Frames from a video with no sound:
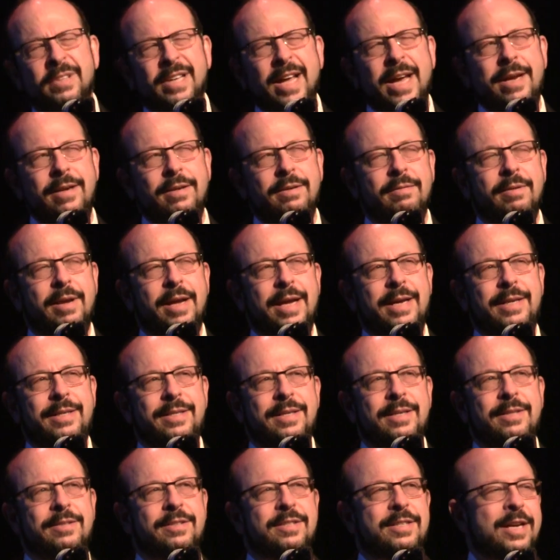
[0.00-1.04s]
late
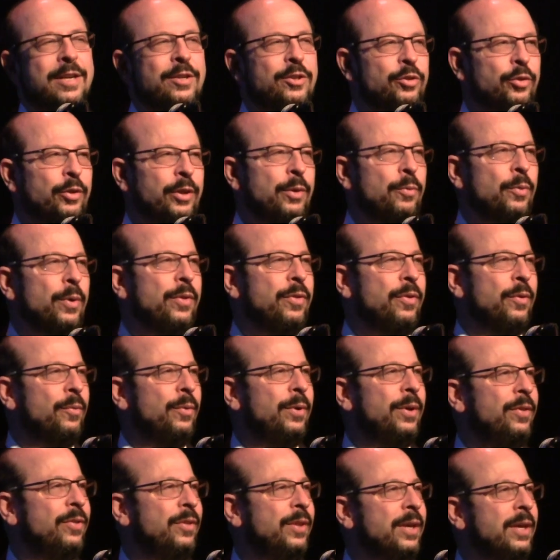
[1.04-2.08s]
eighteenth century with,
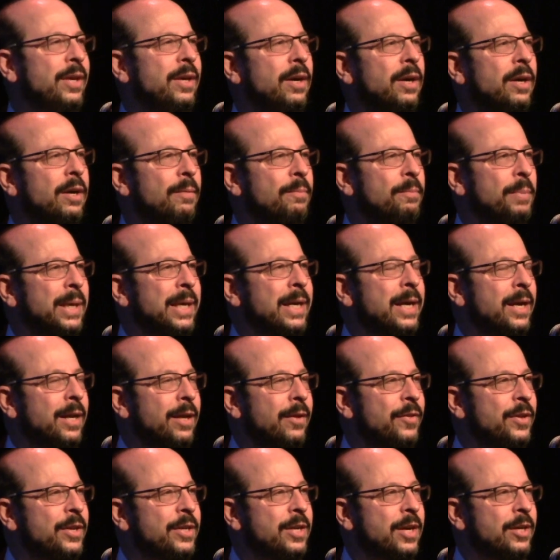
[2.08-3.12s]
with the uh,
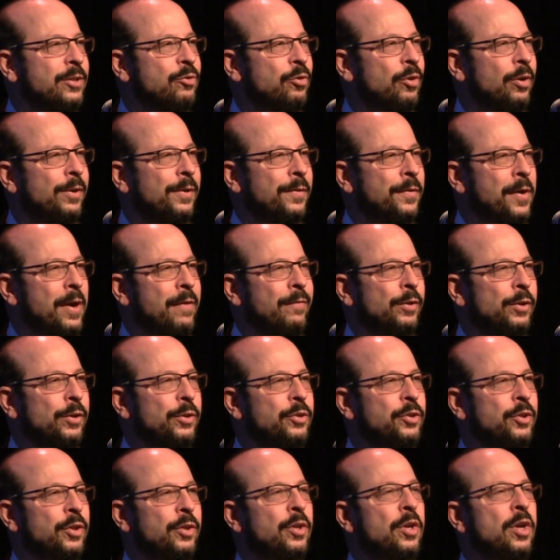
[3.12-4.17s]
beginning of the Industrial
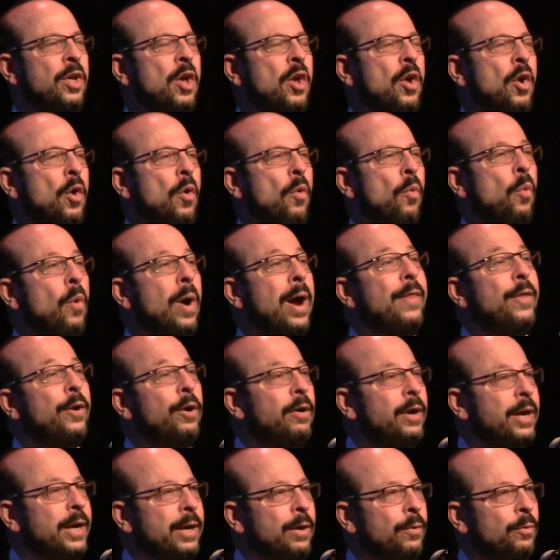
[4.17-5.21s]
Revolution,
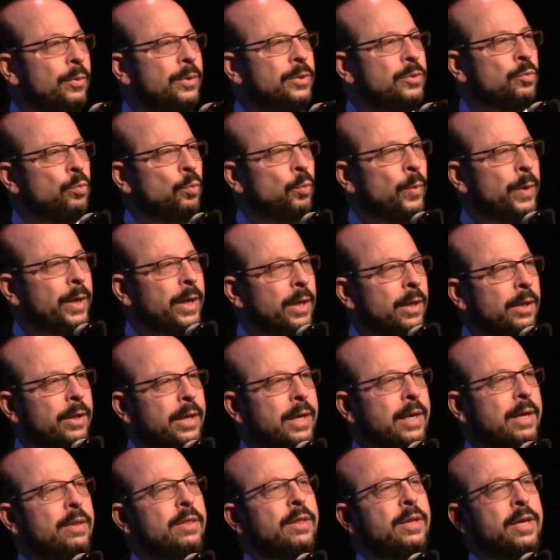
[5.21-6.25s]
whether it was
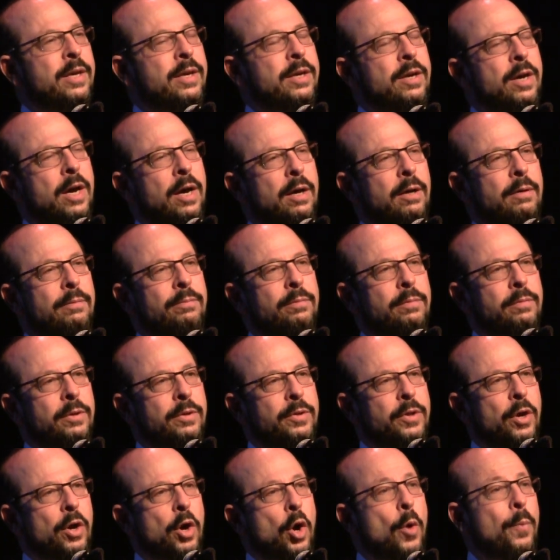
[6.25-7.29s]
really the, uh,
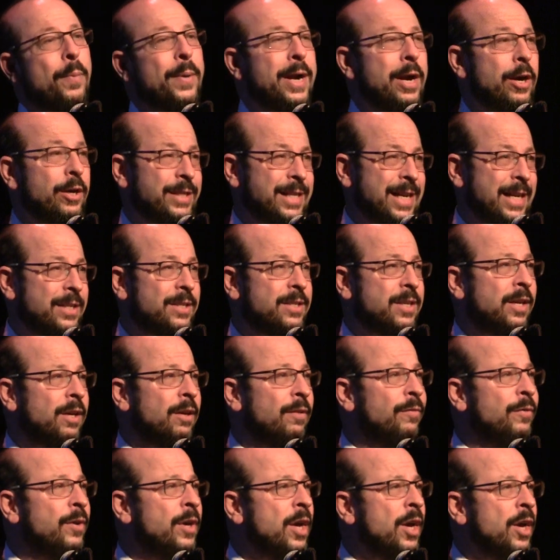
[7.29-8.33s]
the open-air testing
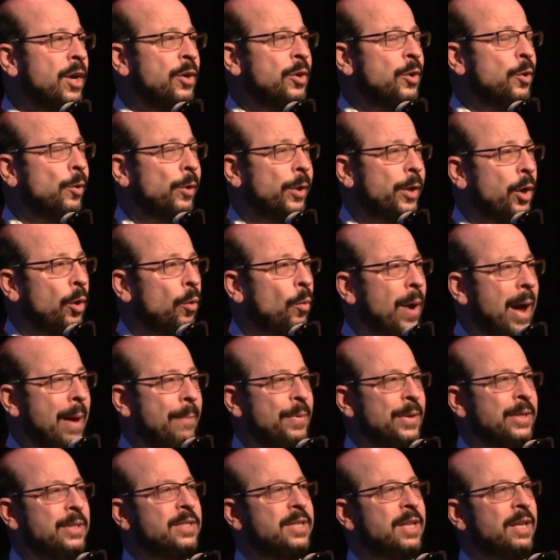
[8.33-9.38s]
of nuclear
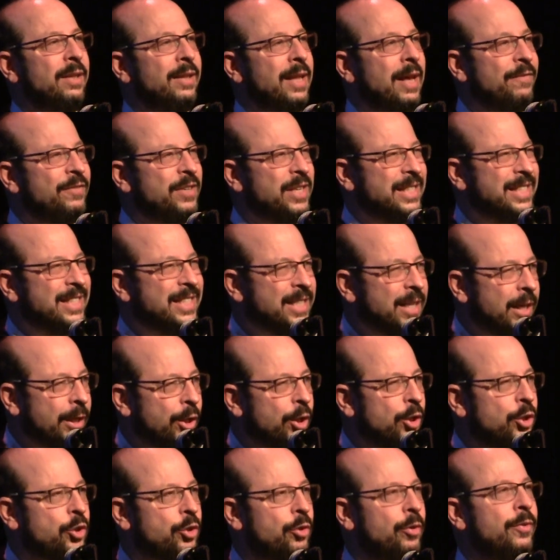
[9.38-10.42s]
weapons that left a
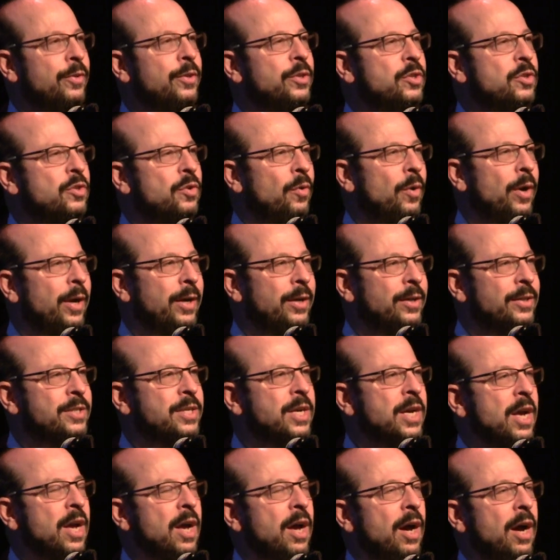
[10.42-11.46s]
signature in the
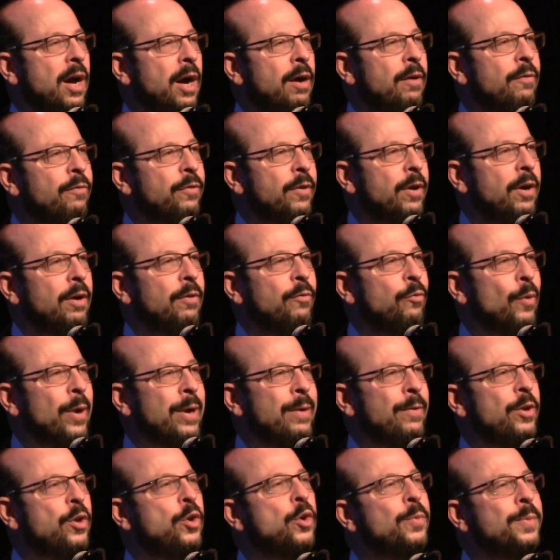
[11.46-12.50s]
soils of, of
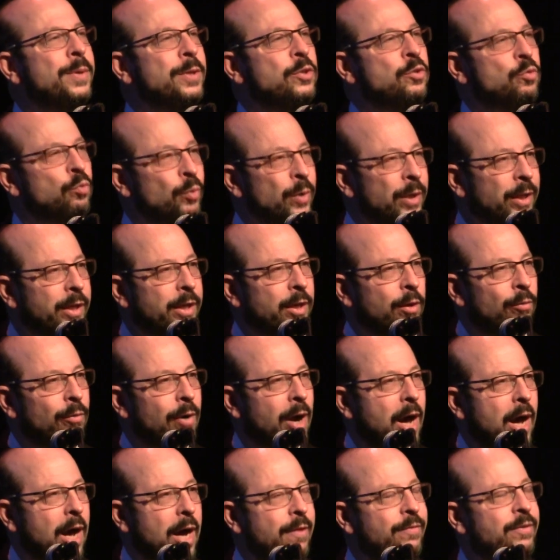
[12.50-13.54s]
when humans really
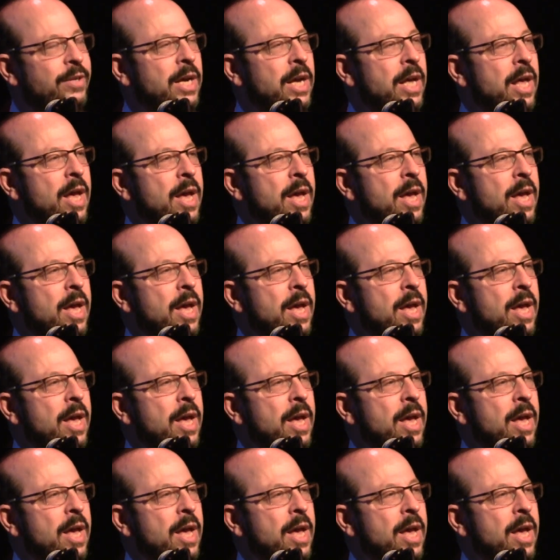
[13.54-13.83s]
arrived.